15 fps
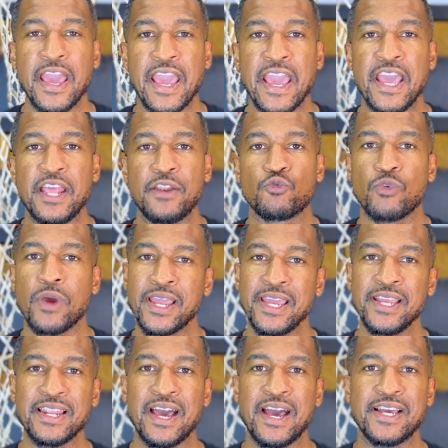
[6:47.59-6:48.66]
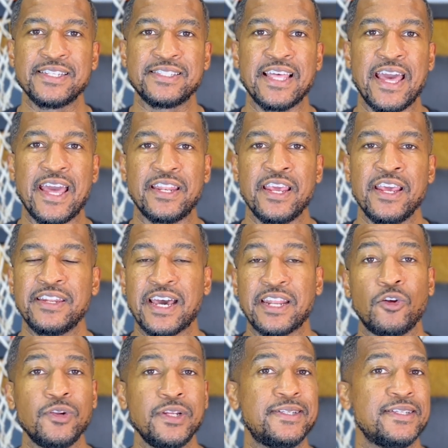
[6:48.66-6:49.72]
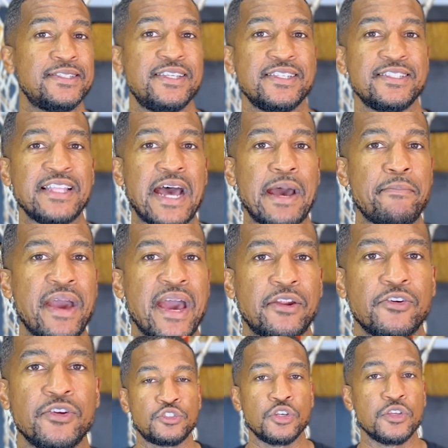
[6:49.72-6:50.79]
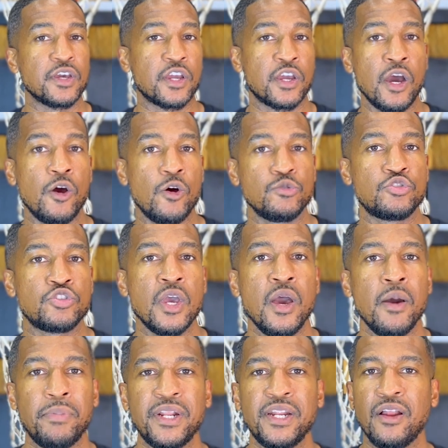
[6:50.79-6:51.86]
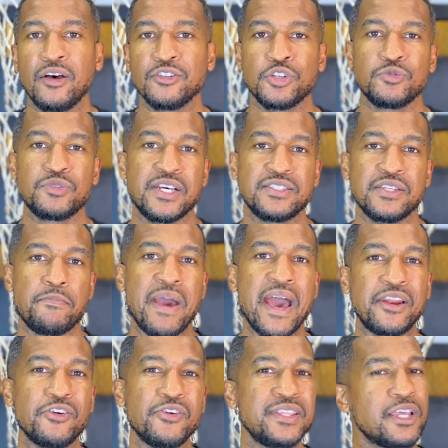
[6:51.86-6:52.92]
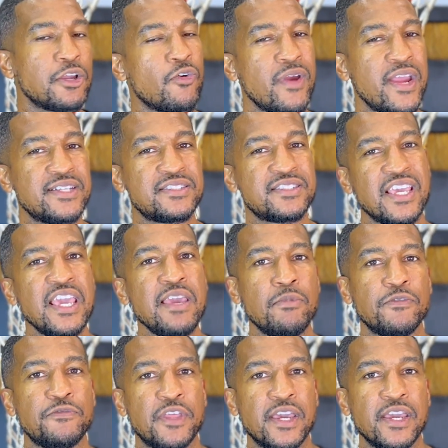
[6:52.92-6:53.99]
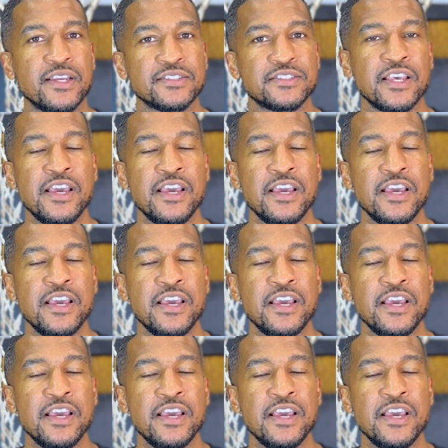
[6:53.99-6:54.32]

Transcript: And recognize that not only does this not matter to the coach, but it also doesn't matter in the grand scheme of things.